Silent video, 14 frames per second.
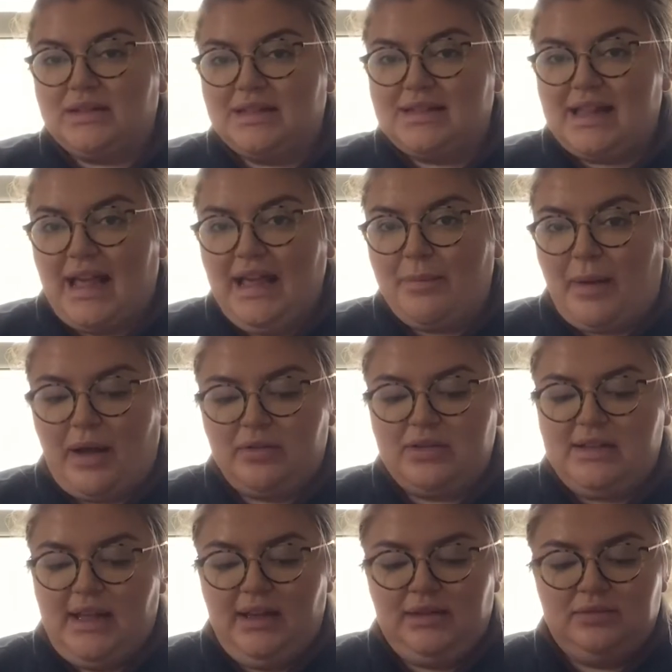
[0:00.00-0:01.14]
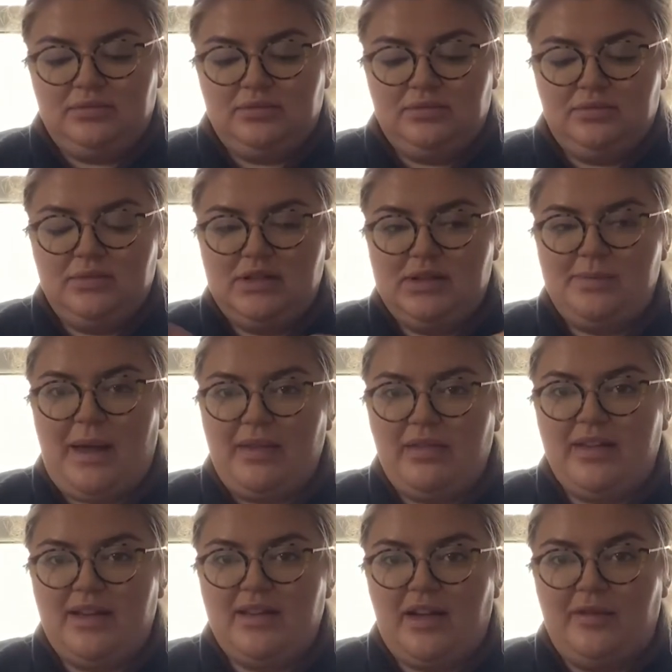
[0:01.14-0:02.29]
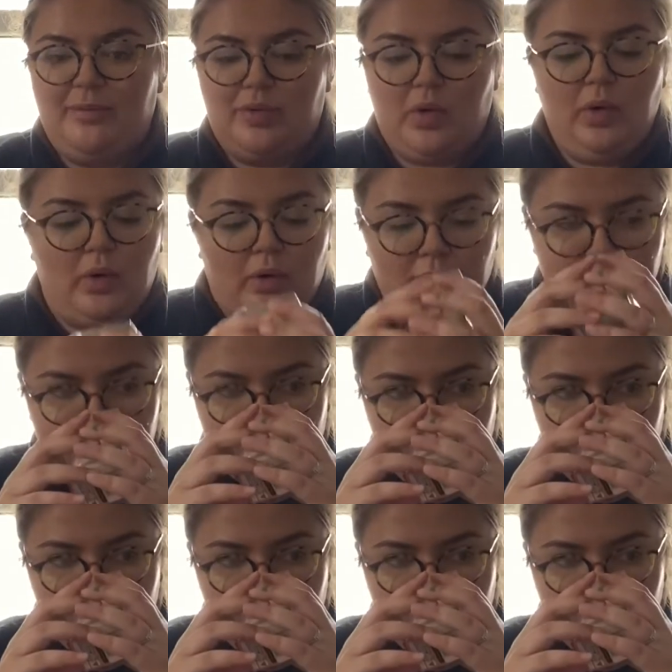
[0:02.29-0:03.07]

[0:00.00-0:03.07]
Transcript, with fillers: to say about it. It's about things that I've brought.